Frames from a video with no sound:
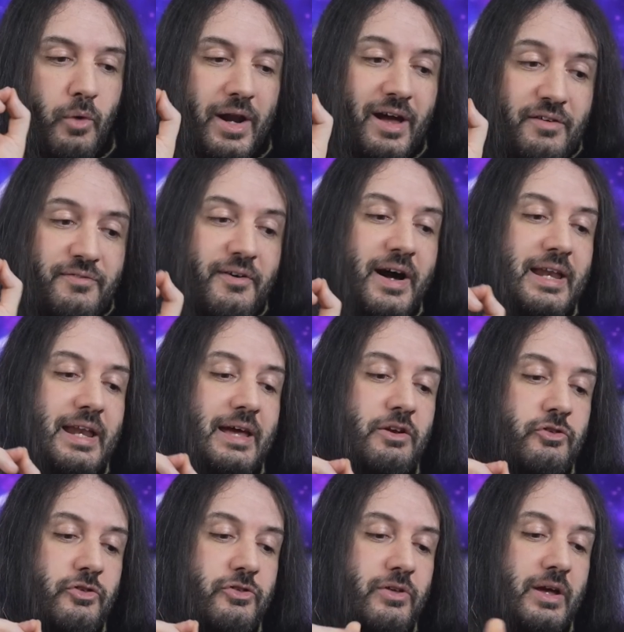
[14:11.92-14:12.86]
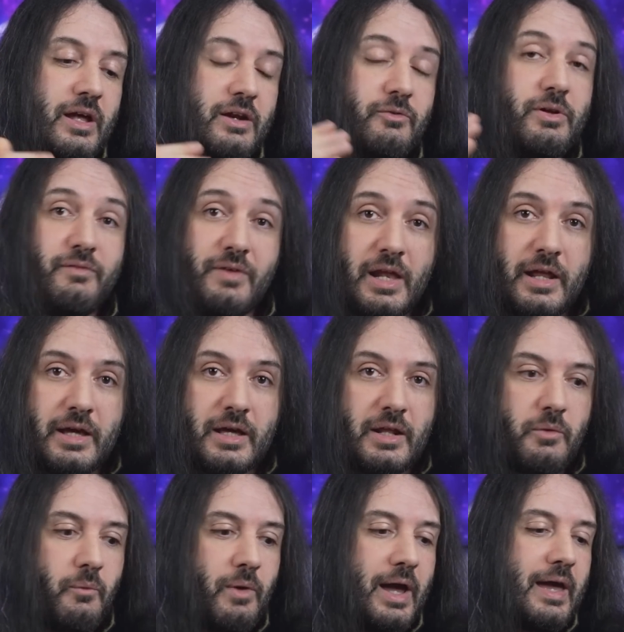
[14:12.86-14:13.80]
what I find interesting and revealing in
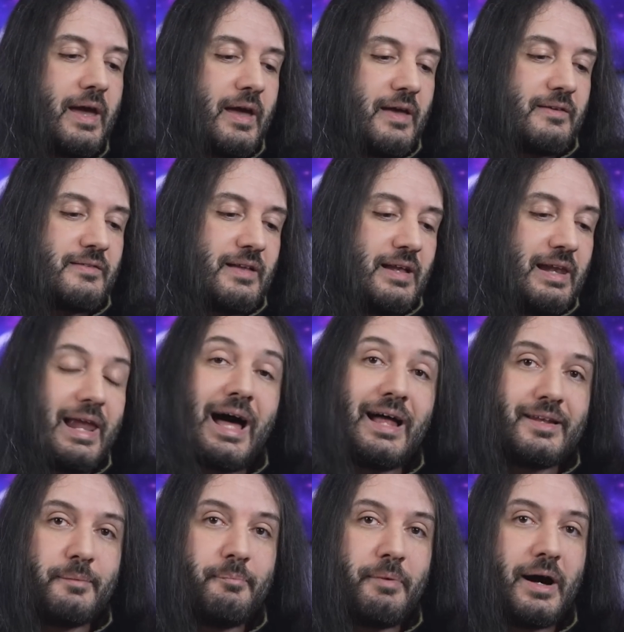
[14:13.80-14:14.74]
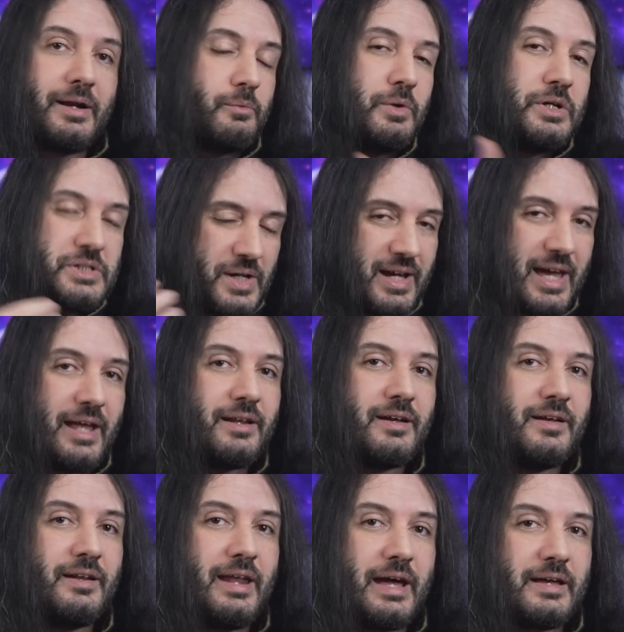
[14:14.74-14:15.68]
a way is the latter part, which again
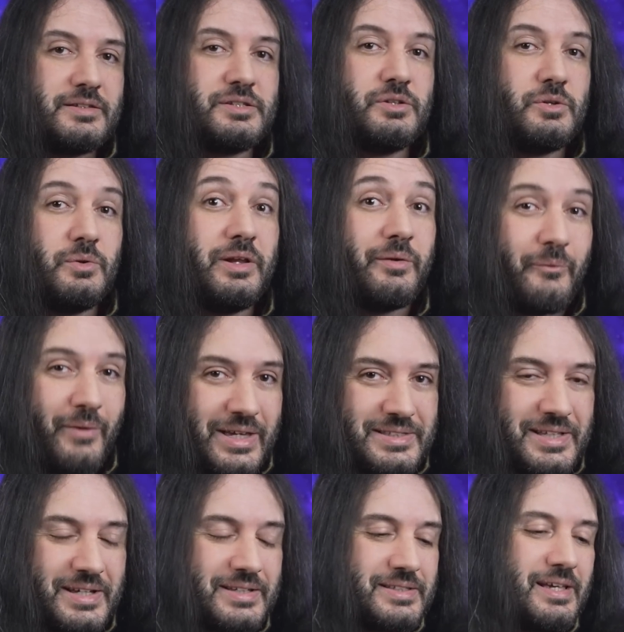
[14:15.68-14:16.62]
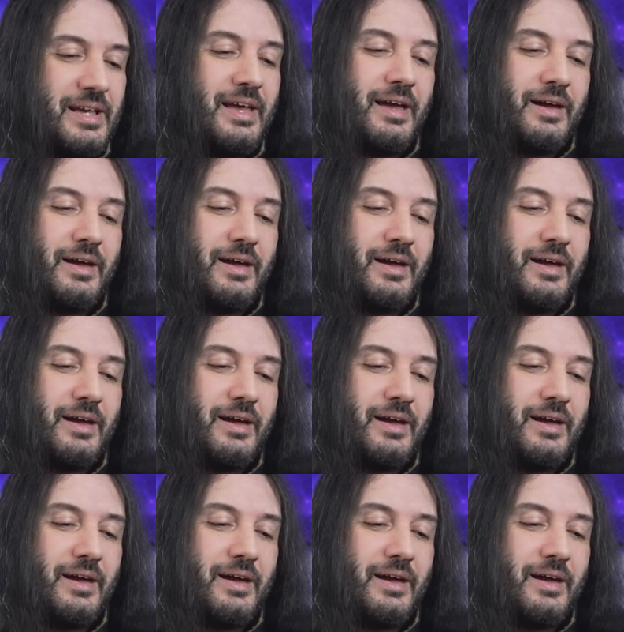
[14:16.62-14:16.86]
connects to linguistics,